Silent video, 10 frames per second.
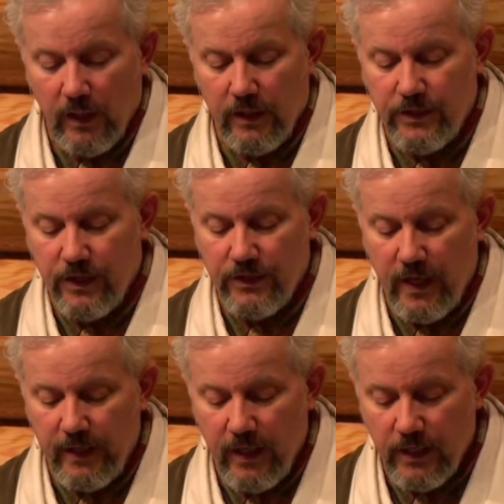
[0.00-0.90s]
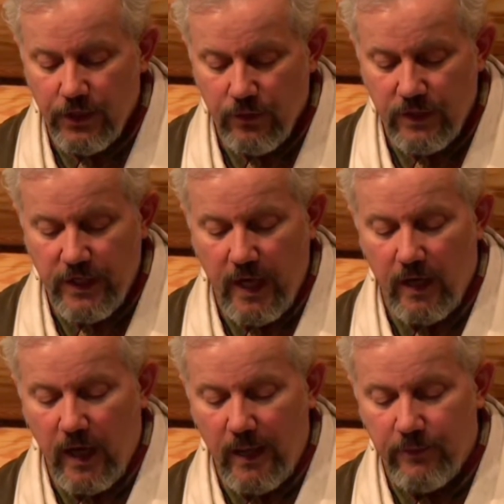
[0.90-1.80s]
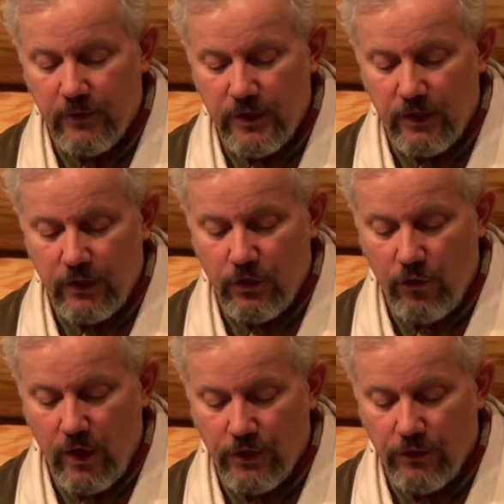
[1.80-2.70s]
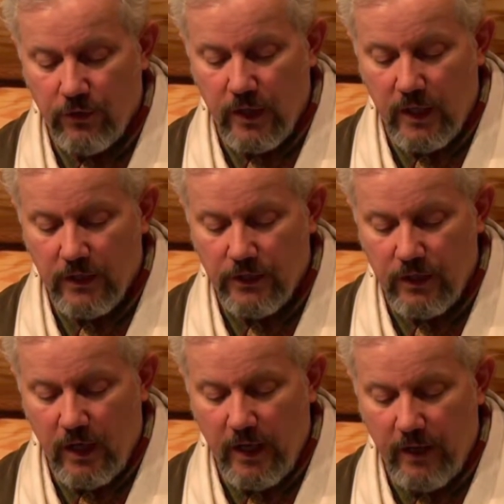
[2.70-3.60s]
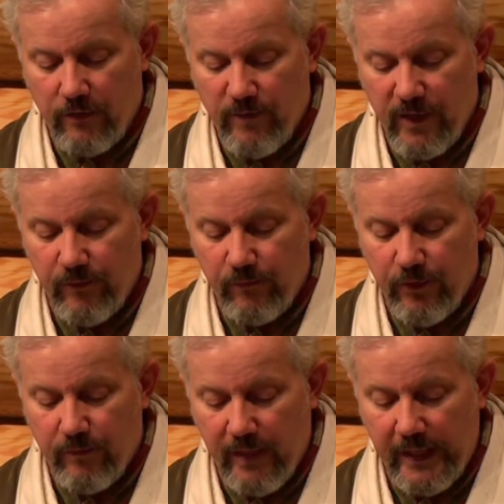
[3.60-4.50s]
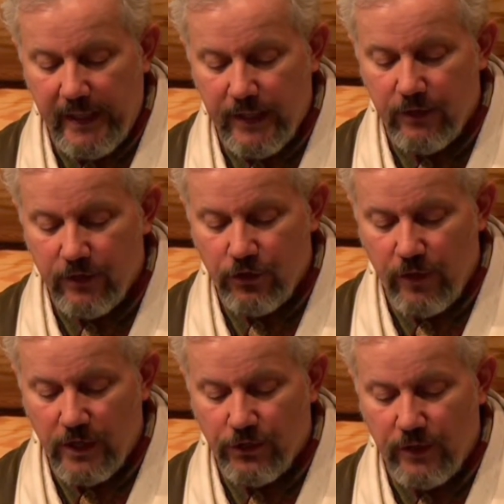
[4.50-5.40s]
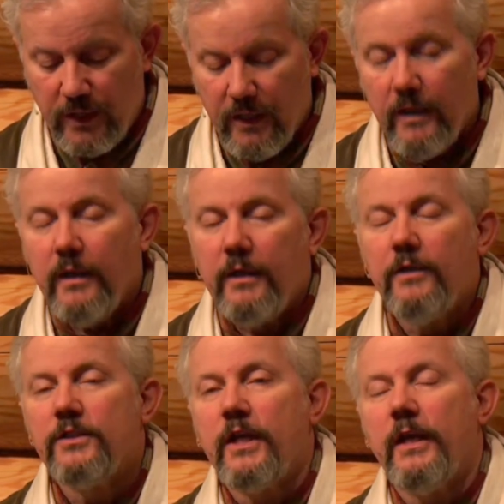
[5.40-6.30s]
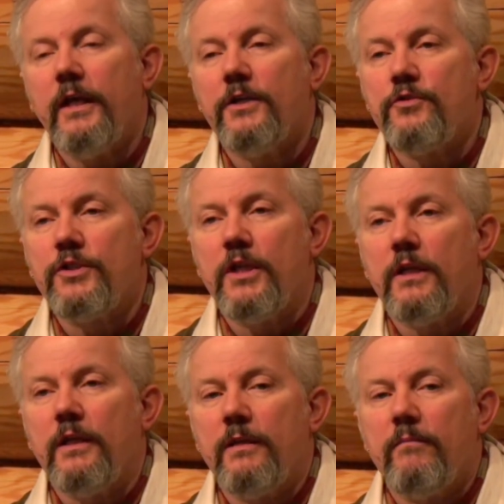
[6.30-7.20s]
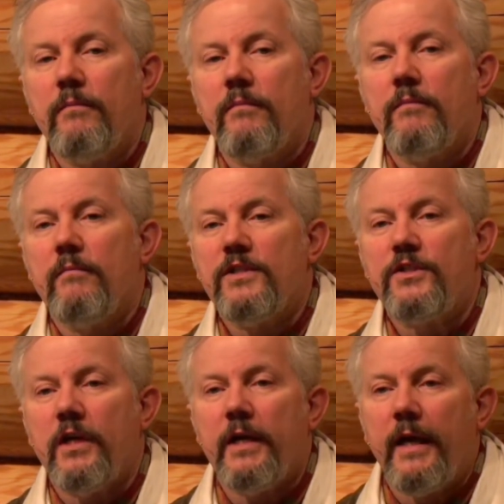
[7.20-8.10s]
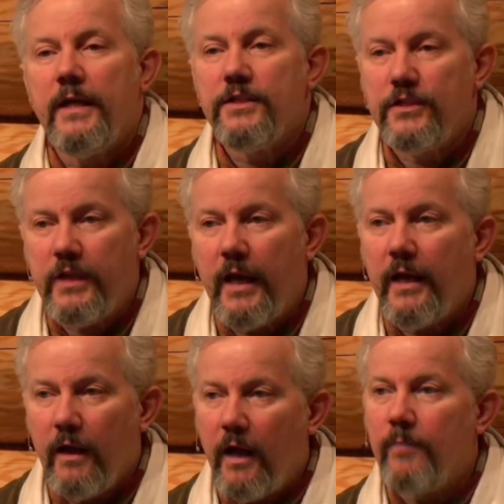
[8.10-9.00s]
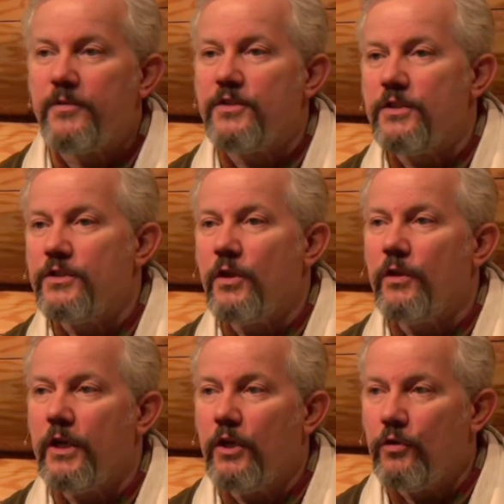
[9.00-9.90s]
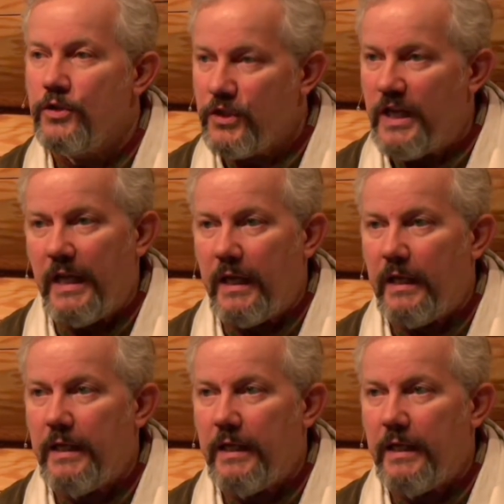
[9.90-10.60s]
It says, now Yeshua sat opposite the treasury and saw how the people put money into the treasury. You know, it's kind of interesting that Messiah sat opposite so that he could see.